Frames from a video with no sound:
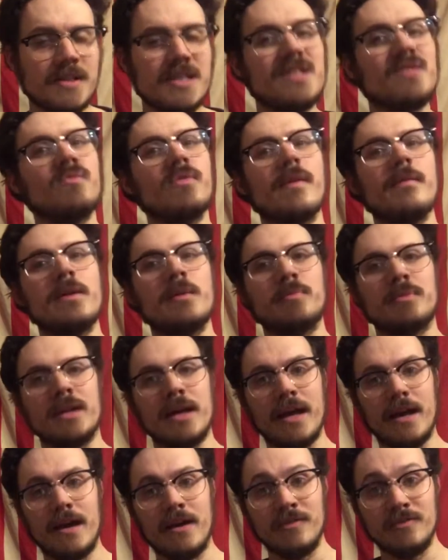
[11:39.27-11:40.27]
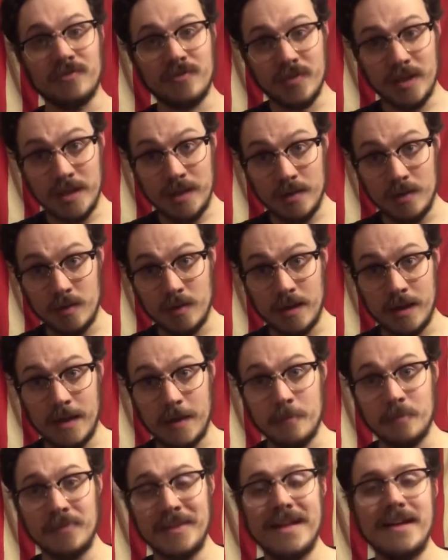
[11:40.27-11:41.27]
than when we play a video
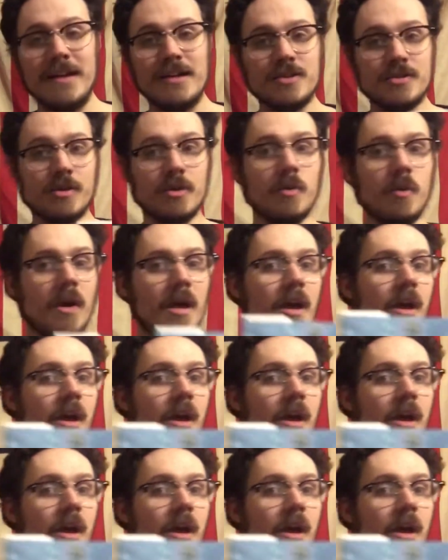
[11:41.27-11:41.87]
game. So